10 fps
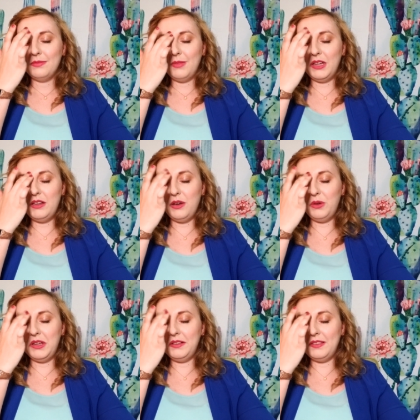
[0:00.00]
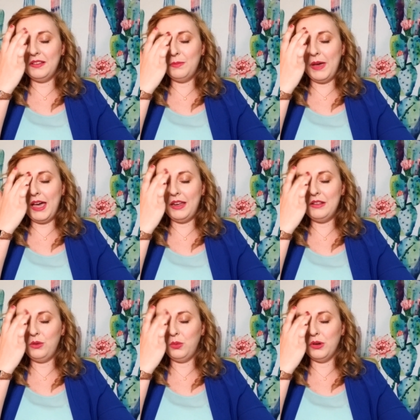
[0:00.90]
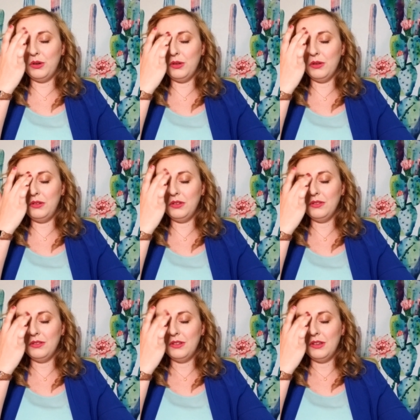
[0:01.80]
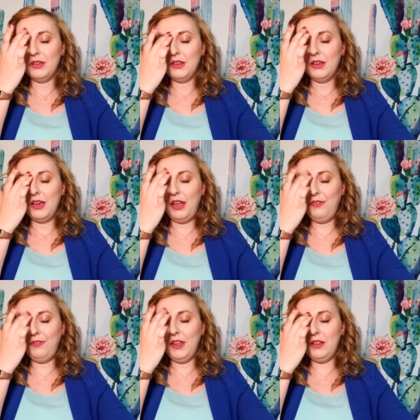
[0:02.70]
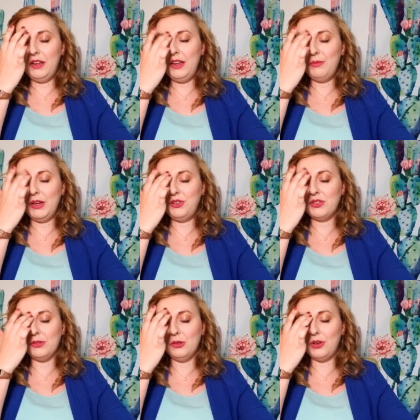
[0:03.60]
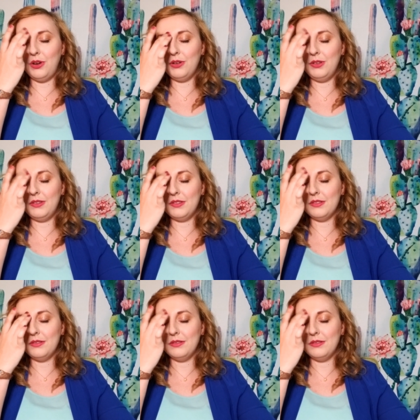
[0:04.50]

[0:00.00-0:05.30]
I notice this bad in the world. I feel it in my shoulders.